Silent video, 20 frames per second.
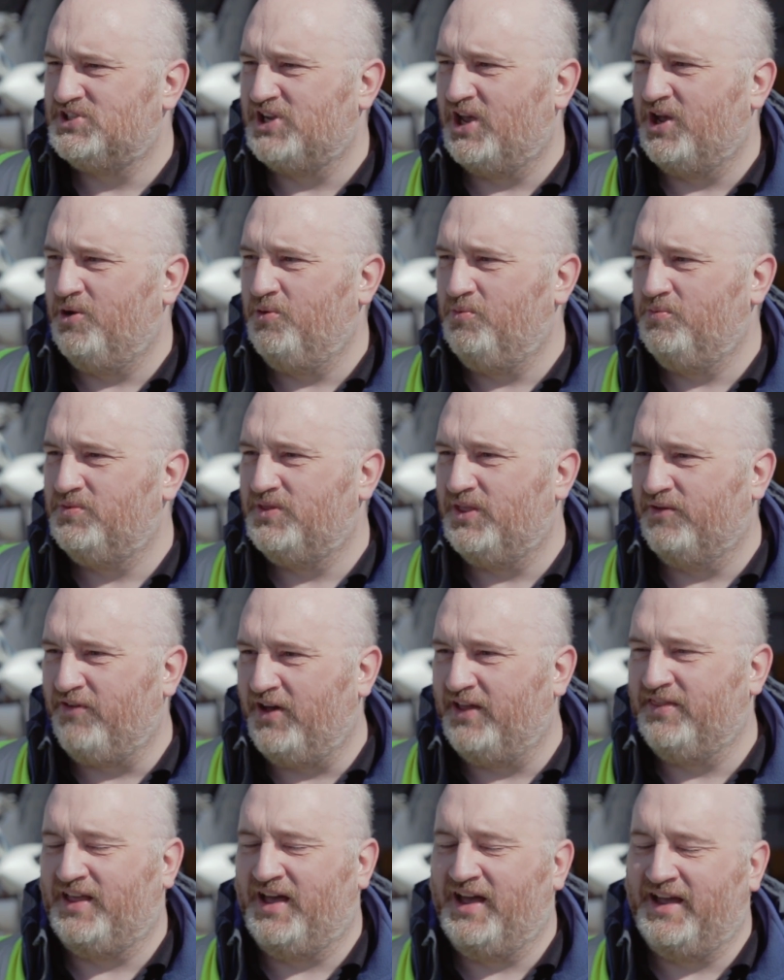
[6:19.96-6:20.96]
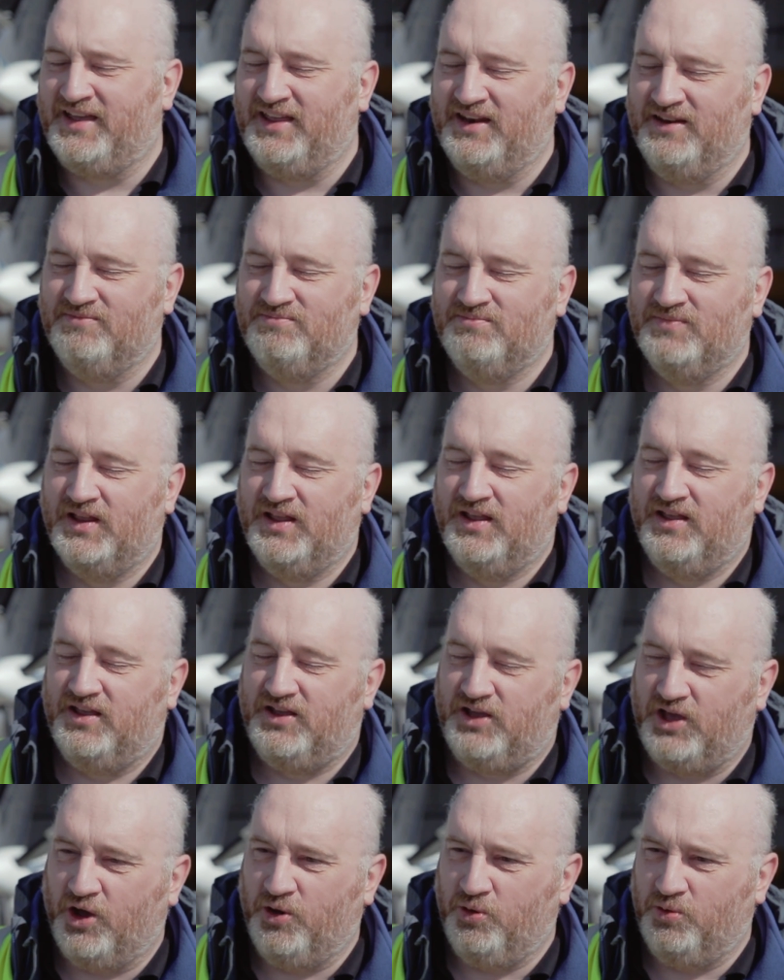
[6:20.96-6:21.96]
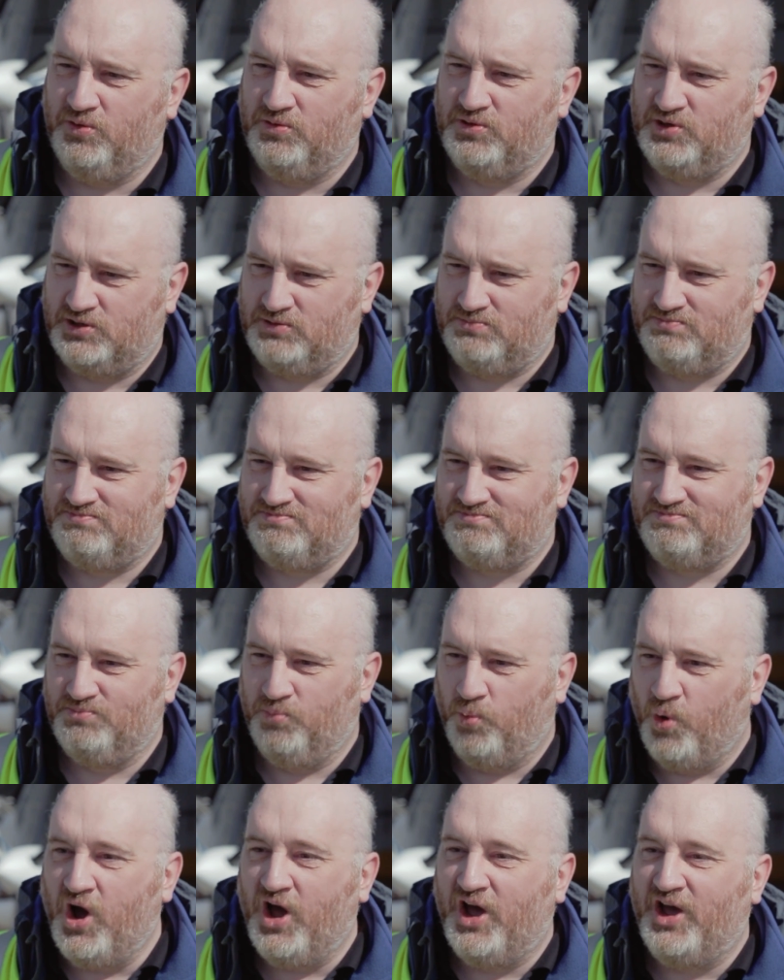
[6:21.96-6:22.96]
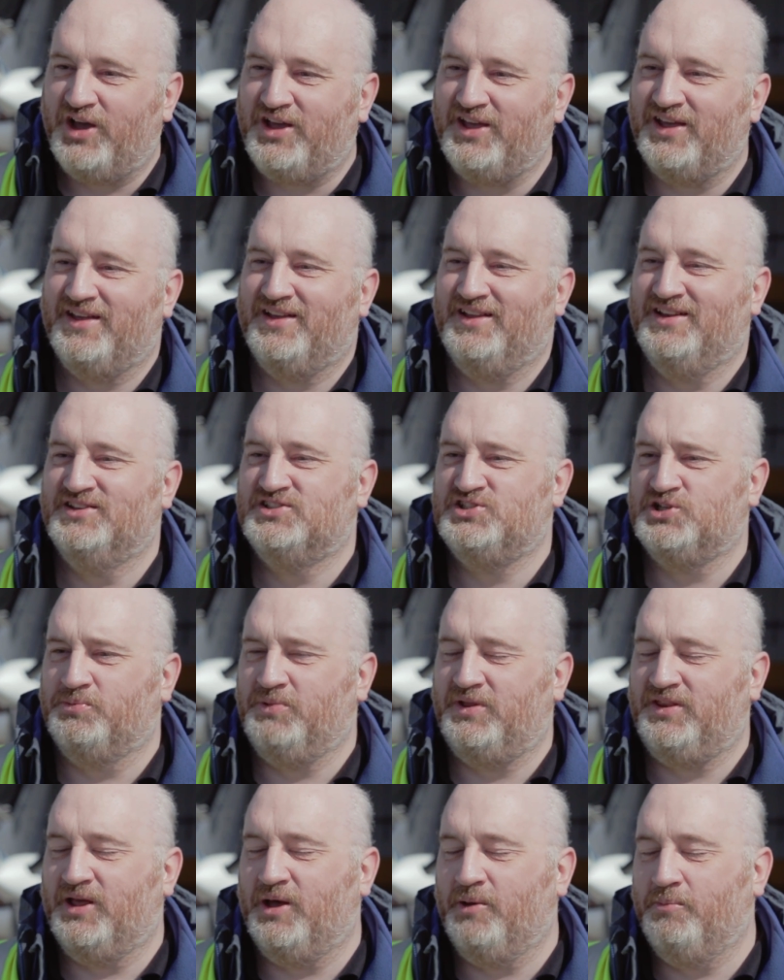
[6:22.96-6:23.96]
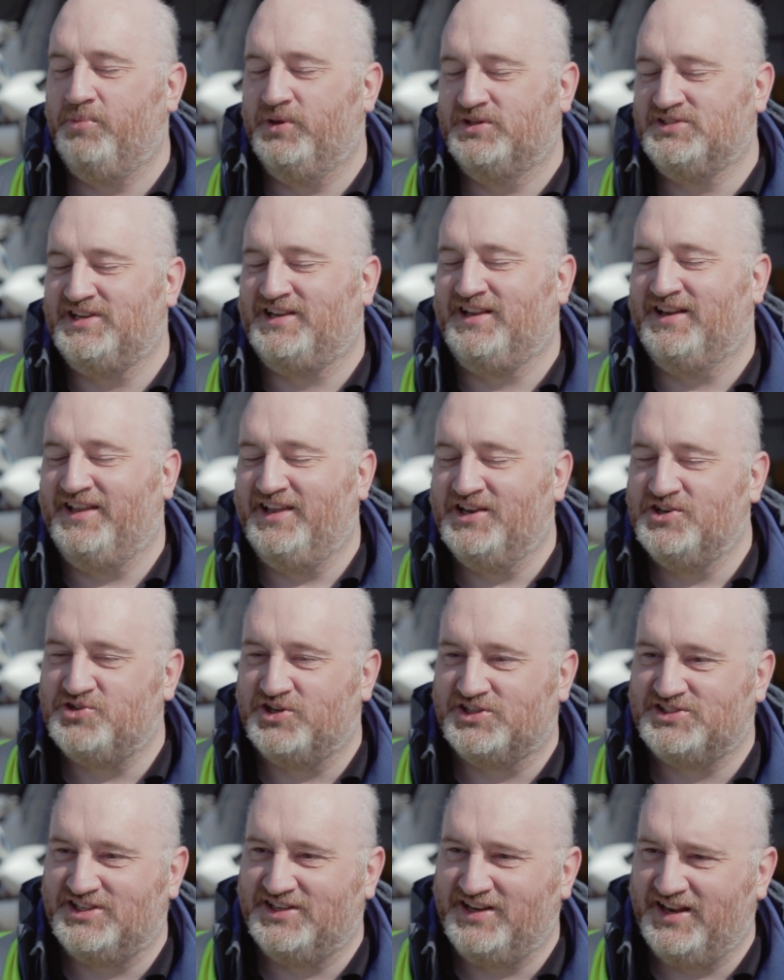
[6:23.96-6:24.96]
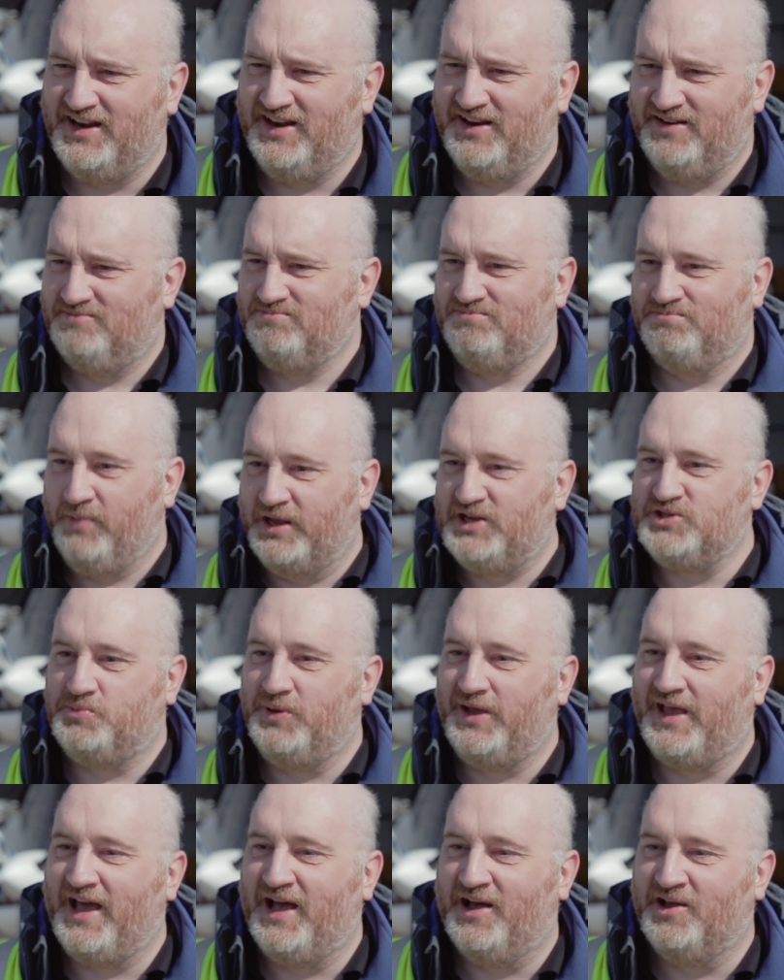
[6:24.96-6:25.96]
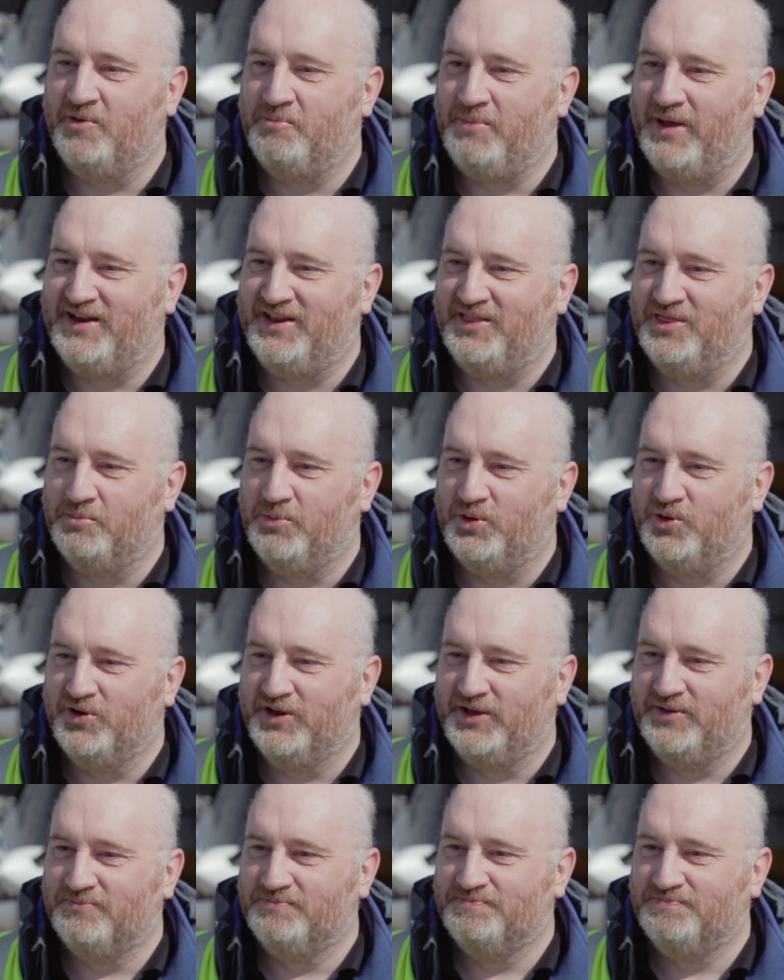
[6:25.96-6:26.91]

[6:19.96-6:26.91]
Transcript: so the fact that I can go and work and something that I'm particularly interested in makes me get out of bed in the morning.